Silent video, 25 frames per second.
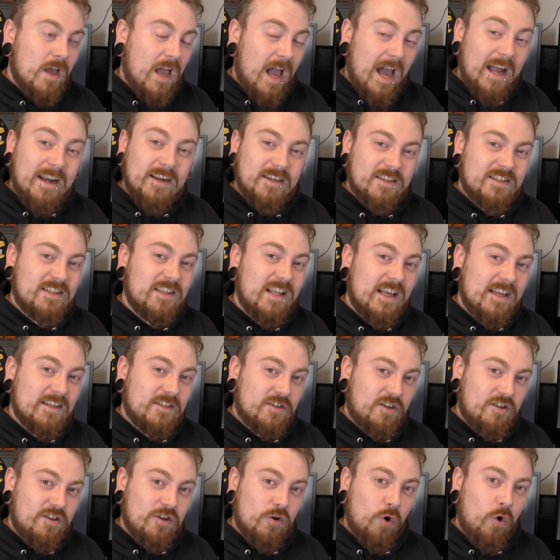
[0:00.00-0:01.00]
and I slit
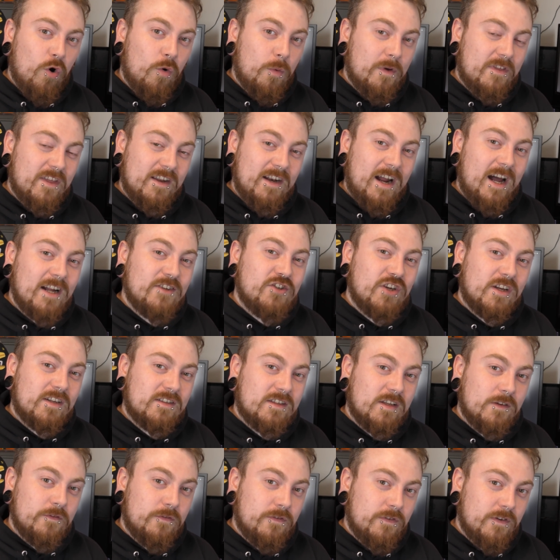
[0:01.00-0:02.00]
his throat with an
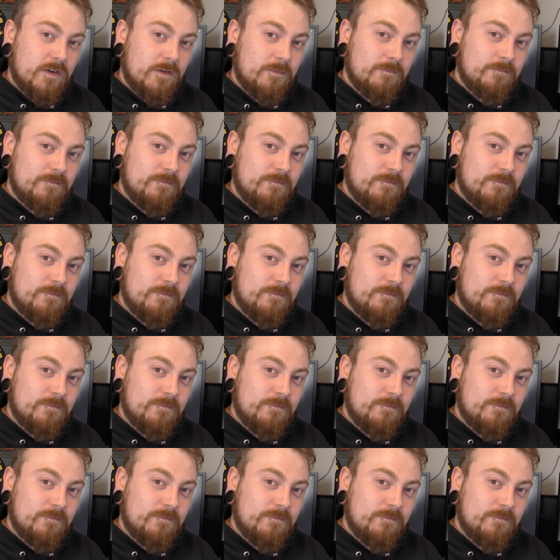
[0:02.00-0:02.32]
adjective.